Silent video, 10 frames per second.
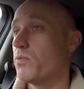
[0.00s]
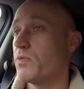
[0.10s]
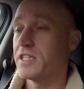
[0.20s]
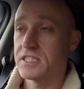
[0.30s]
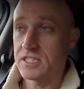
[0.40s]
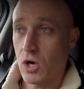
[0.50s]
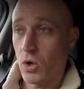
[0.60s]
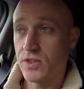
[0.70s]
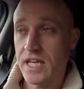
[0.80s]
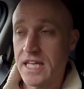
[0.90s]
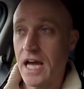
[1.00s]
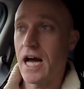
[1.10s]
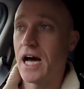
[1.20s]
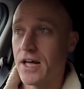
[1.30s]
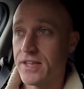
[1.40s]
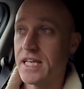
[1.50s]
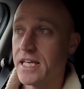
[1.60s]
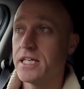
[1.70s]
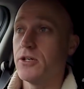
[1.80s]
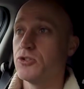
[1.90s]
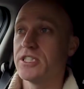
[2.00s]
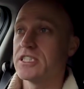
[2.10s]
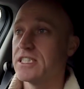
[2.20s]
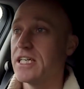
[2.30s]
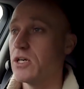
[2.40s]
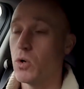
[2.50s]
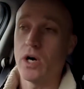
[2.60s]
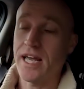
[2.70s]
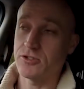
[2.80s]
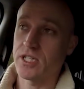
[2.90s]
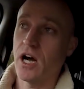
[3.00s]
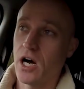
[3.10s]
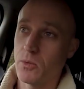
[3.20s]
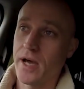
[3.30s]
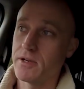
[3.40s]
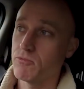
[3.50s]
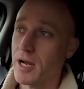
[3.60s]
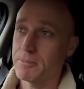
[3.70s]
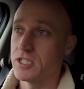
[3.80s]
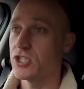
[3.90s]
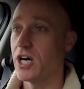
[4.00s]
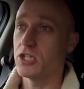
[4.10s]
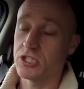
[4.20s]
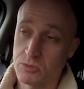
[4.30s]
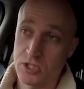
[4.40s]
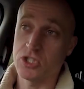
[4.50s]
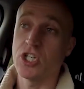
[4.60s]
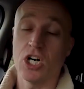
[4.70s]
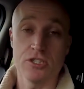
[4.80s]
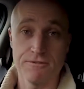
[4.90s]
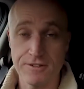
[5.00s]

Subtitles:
there's on the Ecotricity or electric highway rapid chargers, which charge at